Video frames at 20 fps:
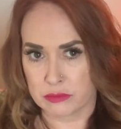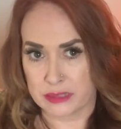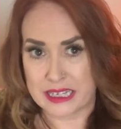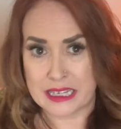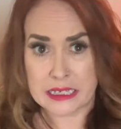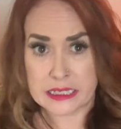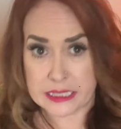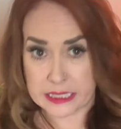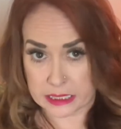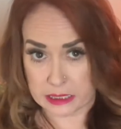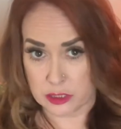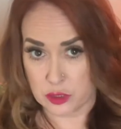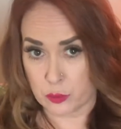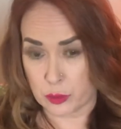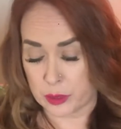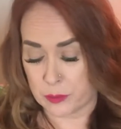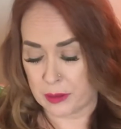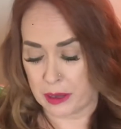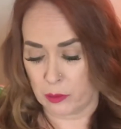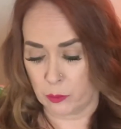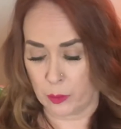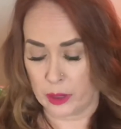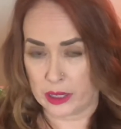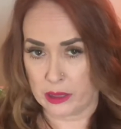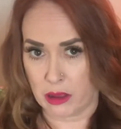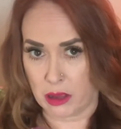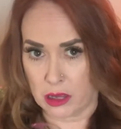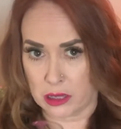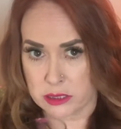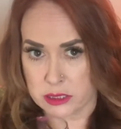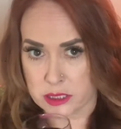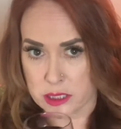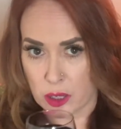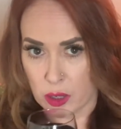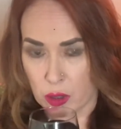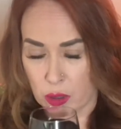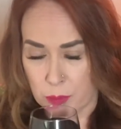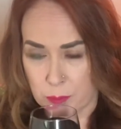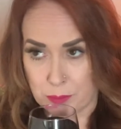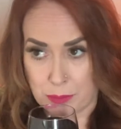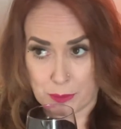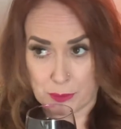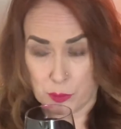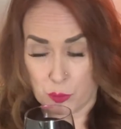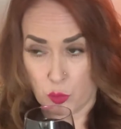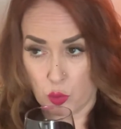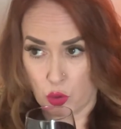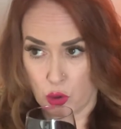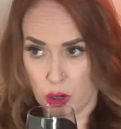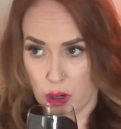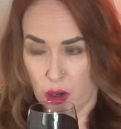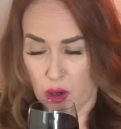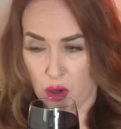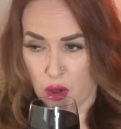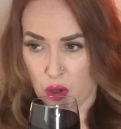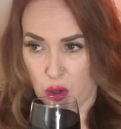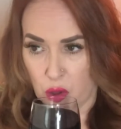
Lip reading: easy 20-pound weight loss, maybe more.